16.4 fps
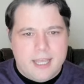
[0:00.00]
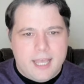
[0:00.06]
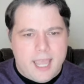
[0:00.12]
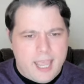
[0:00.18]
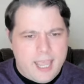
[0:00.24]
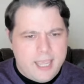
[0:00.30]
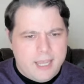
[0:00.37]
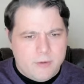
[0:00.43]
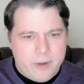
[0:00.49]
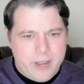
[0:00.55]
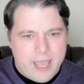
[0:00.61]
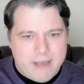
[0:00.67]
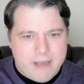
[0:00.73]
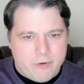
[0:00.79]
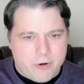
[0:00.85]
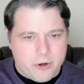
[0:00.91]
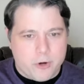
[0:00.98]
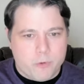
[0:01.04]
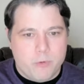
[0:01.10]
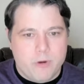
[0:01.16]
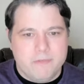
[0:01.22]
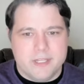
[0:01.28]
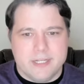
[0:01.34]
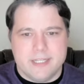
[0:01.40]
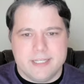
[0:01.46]
And we have our
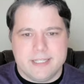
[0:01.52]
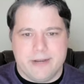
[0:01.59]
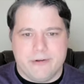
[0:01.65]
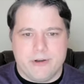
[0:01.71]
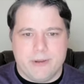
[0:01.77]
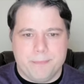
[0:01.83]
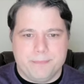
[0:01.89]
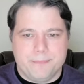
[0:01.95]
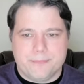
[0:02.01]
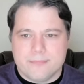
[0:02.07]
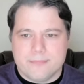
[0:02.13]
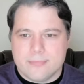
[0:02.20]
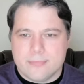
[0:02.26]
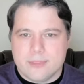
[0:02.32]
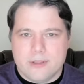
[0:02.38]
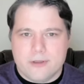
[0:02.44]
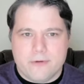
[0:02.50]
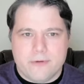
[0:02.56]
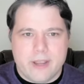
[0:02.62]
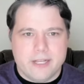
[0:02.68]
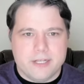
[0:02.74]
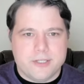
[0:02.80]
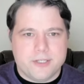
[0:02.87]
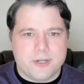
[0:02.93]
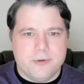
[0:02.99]
equivalence theorem,
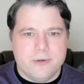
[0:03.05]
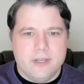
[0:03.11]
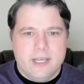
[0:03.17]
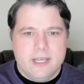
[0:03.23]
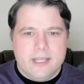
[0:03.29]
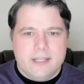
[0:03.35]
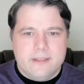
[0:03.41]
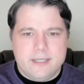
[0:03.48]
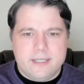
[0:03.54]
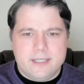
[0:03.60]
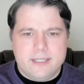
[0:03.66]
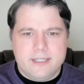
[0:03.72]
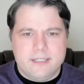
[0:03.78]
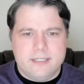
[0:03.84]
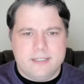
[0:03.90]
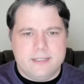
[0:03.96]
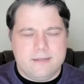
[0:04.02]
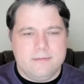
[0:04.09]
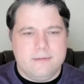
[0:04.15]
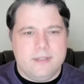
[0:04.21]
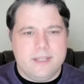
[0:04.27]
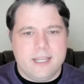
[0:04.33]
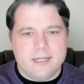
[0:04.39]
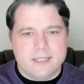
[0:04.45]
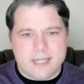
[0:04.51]
right? So this is
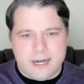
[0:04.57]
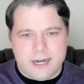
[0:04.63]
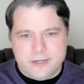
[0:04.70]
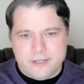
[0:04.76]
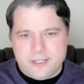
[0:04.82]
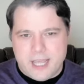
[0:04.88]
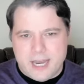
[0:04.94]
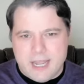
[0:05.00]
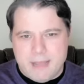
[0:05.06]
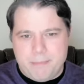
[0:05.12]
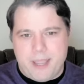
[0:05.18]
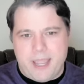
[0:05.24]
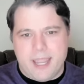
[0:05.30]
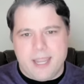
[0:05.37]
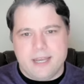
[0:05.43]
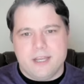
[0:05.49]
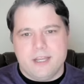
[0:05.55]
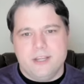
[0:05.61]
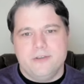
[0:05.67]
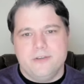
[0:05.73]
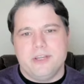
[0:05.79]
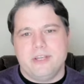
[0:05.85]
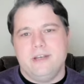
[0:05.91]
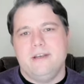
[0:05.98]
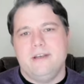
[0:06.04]
the entire setup, and you
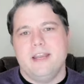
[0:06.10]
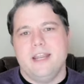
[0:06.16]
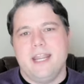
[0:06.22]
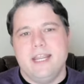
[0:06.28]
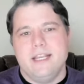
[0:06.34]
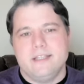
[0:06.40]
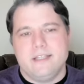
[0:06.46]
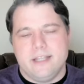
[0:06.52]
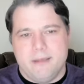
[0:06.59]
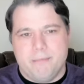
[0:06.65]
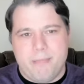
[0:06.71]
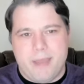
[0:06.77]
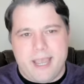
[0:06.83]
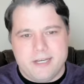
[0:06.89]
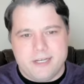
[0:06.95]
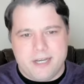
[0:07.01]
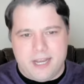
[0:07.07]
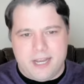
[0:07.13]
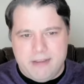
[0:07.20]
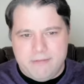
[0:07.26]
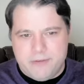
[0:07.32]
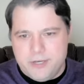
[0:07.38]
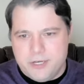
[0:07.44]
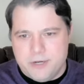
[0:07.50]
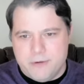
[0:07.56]
could easily imagine
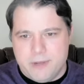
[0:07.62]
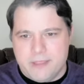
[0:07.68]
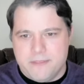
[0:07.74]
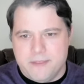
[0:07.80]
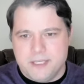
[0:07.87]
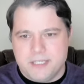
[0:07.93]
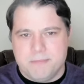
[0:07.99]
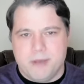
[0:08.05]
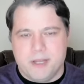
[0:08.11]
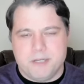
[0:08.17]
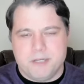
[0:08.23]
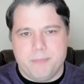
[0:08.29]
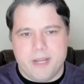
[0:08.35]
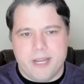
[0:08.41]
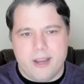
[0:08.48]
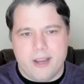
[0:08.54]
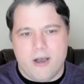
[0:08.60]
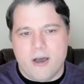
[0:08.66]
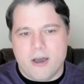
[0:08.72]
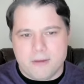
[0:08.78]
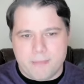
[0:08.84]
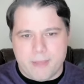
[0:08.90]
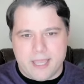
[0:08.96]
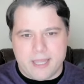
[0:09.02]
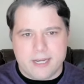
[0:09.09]
even doing this much be
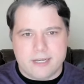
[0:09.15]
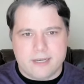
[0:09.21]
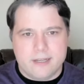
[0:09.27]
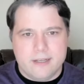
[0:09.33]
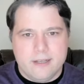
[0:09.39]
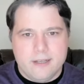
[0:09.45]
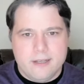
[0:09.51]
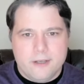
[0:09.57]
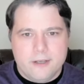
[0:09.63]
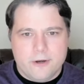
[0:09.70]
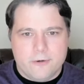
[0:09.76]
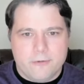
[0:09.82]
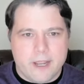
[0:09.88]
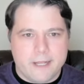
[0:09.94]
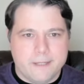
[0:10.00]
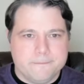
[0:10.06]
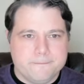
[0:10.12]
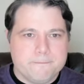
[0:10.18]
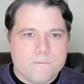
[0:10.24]
automated, right?